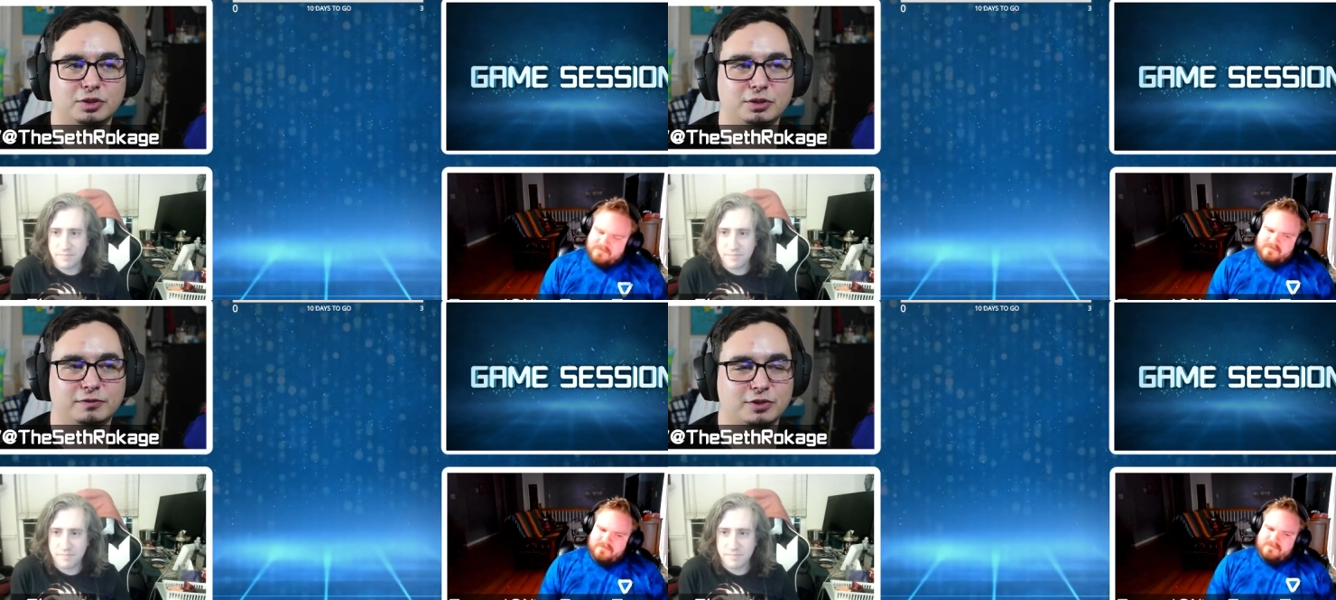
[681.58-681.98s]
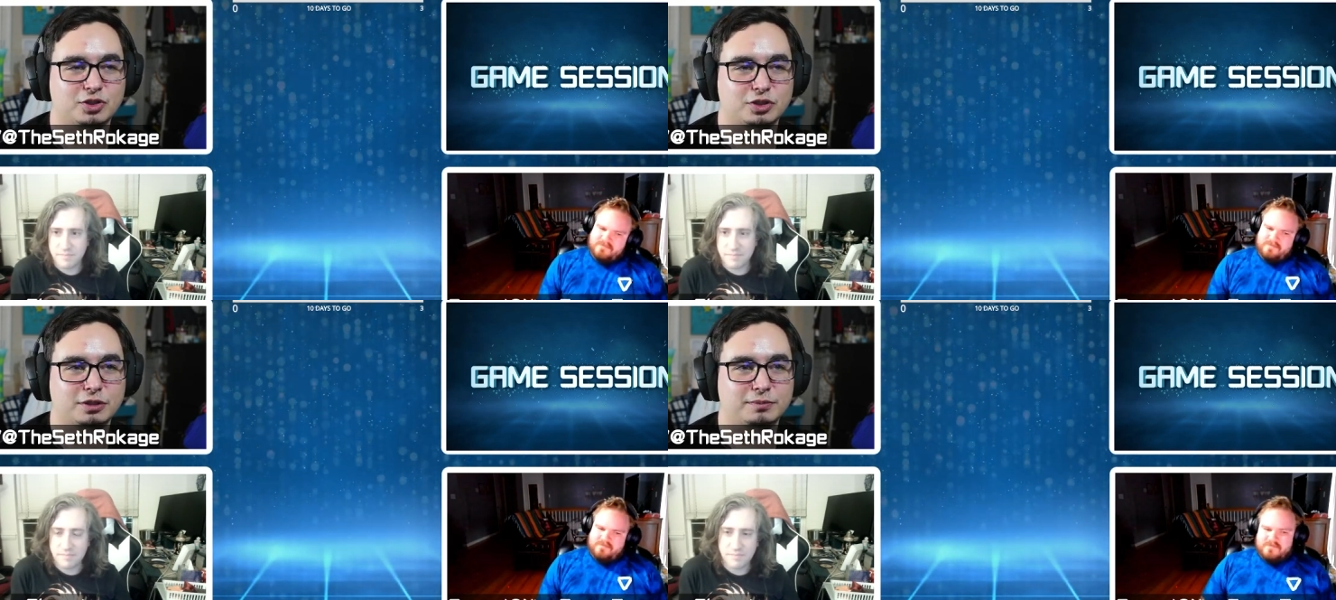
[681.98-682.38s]
Speaker 1: do it for the
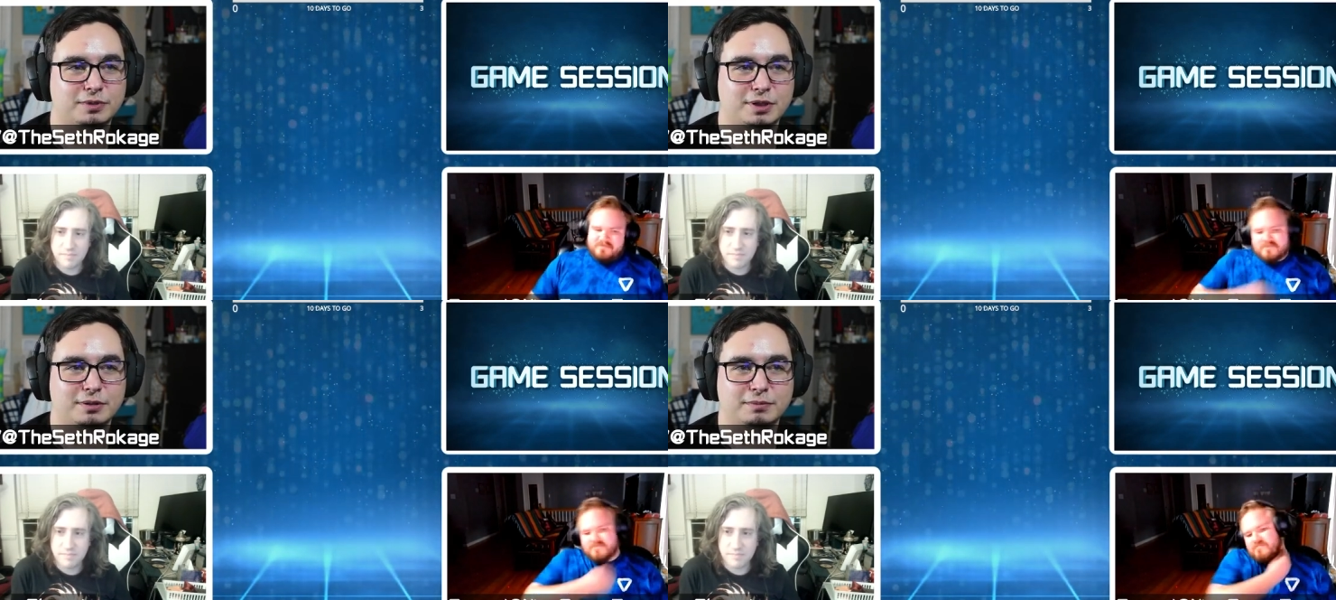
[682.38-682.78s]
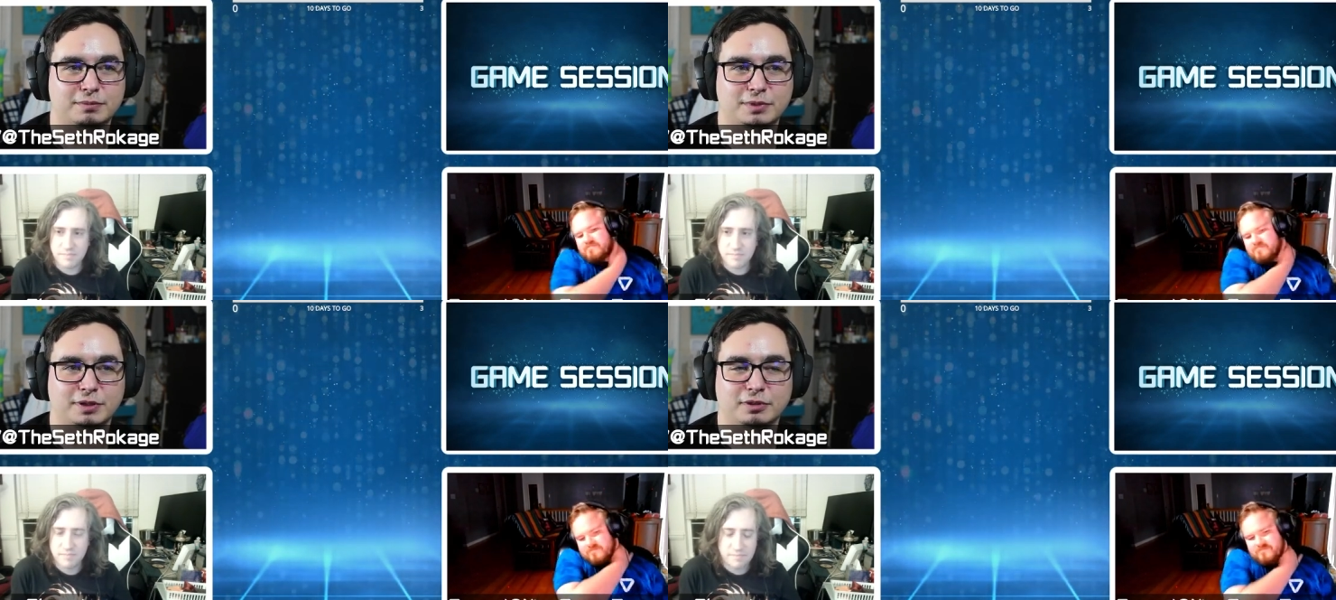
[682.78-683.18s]
show Though
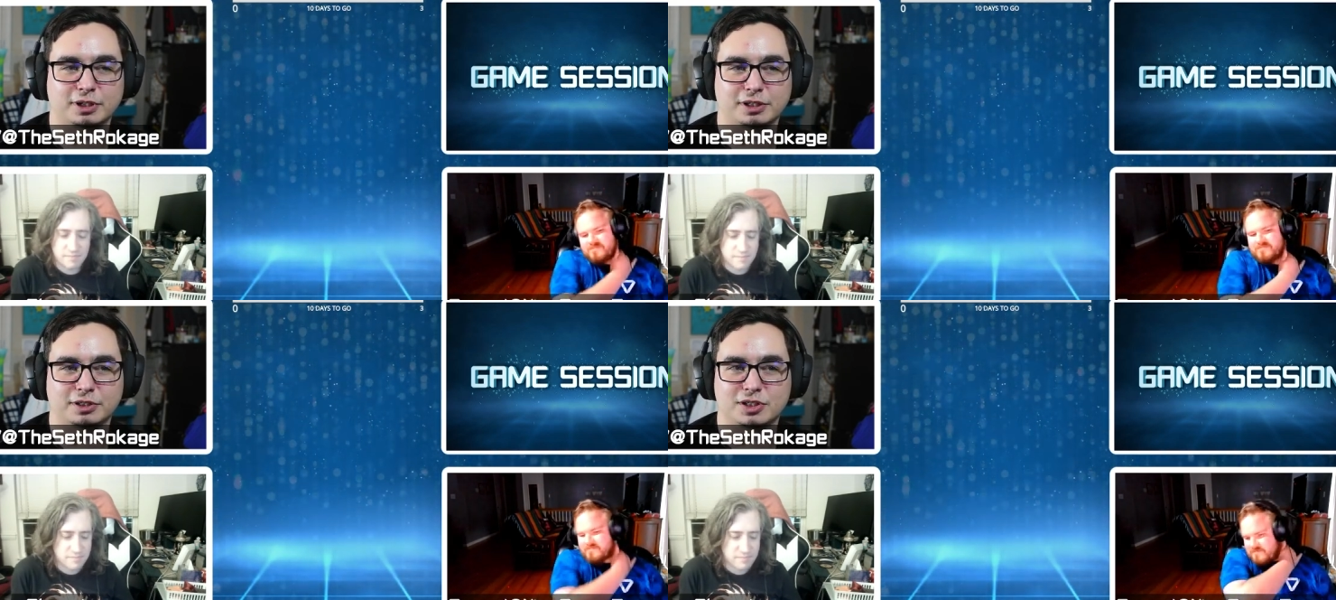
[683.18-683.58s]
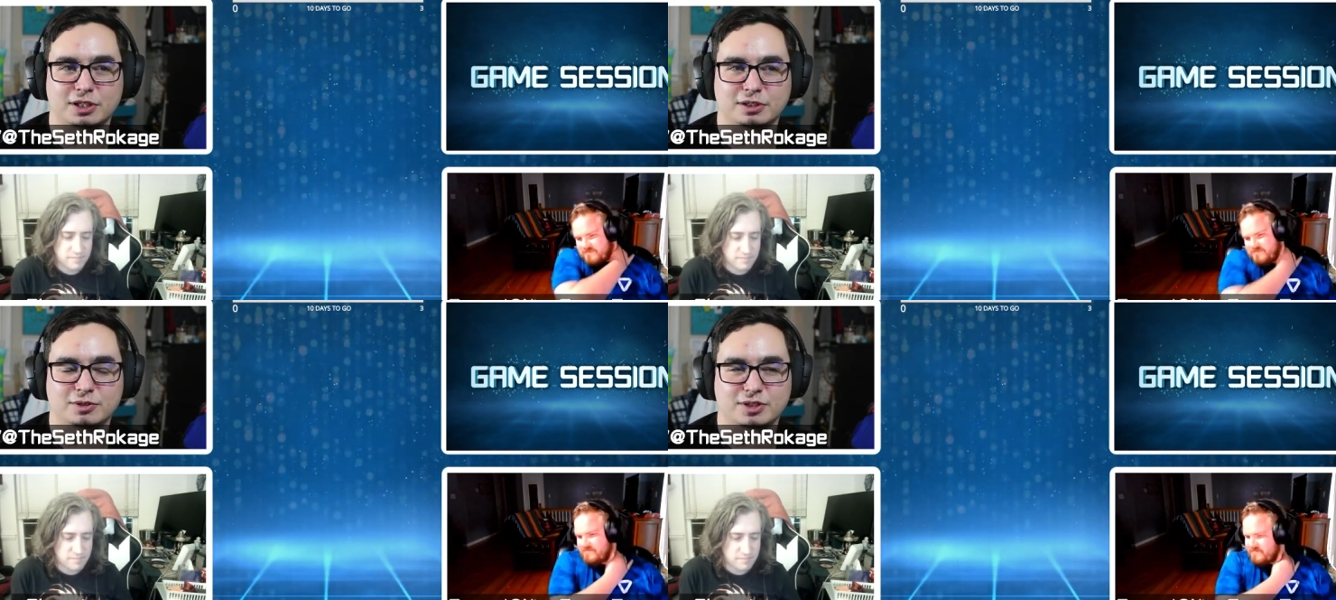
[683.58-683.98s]
covered a lot of
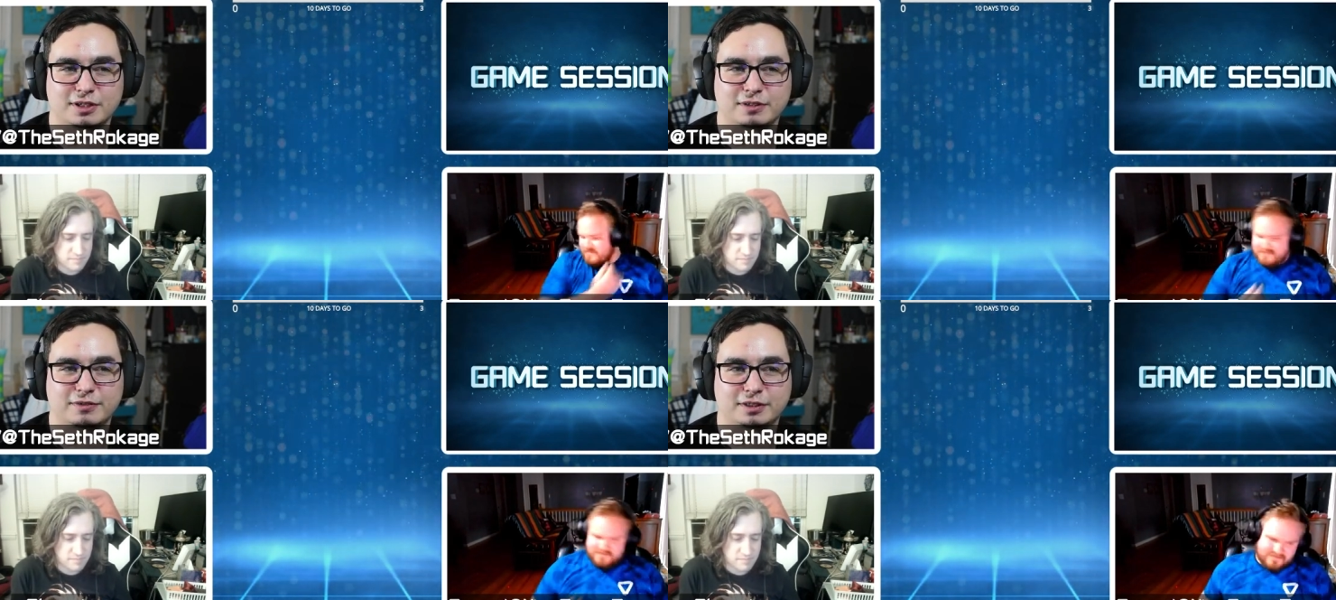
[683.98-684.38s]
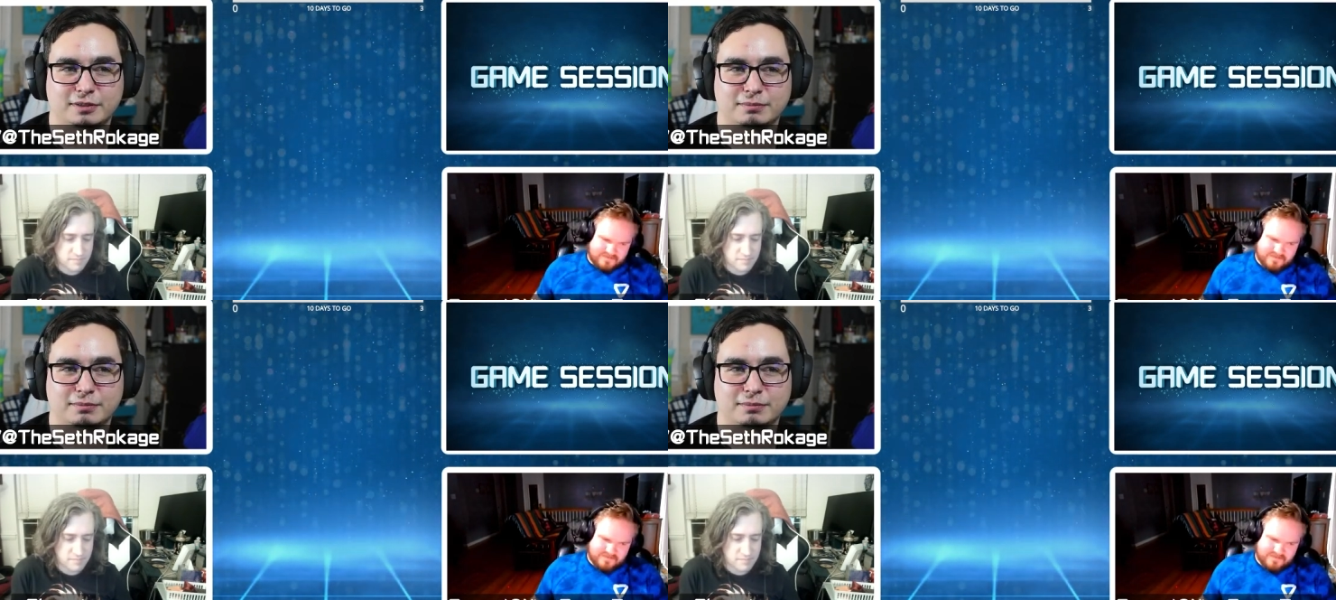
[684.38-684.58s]
nintendo stuff